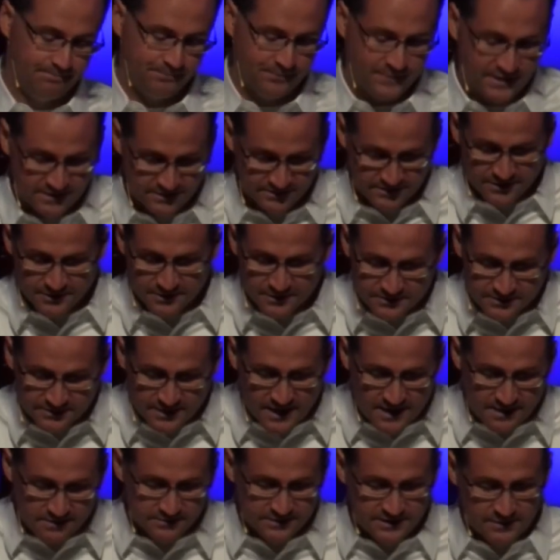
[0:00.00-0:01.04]
Because our
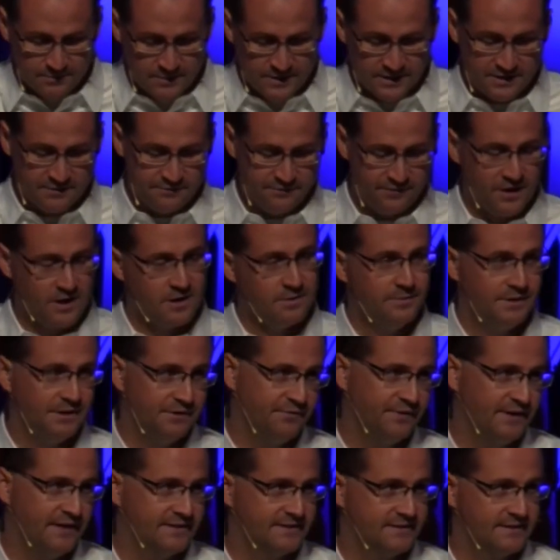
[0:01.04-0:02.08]
desire is that be an environment of
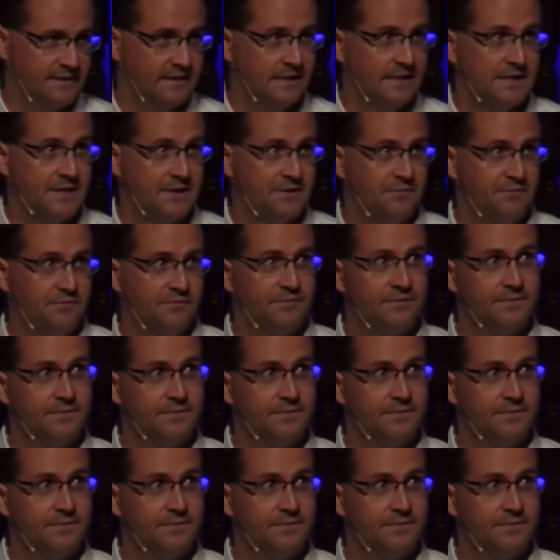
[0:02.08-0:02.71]
Hesed love.